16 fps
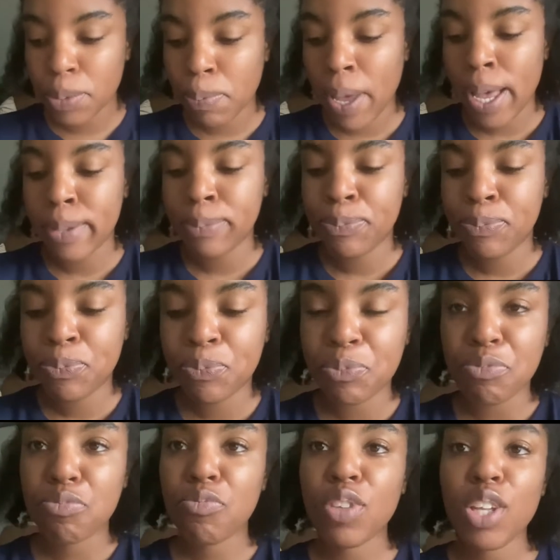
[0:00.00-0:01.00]
but
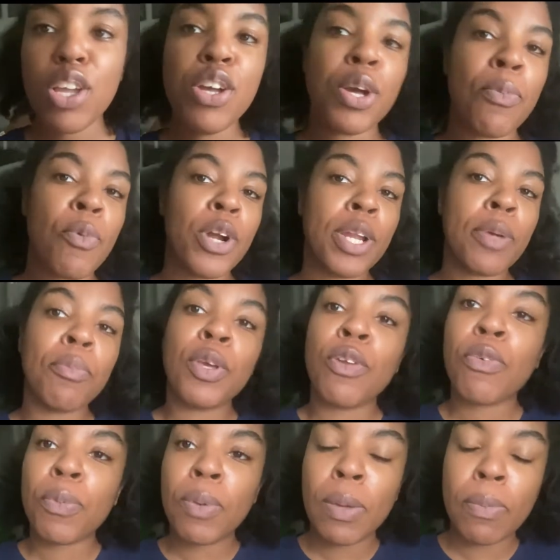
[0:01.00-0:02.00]
good morning,
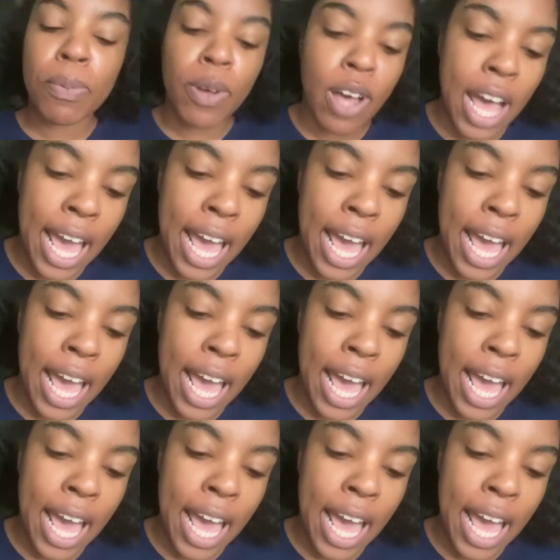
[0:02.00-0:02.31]
beautiful people.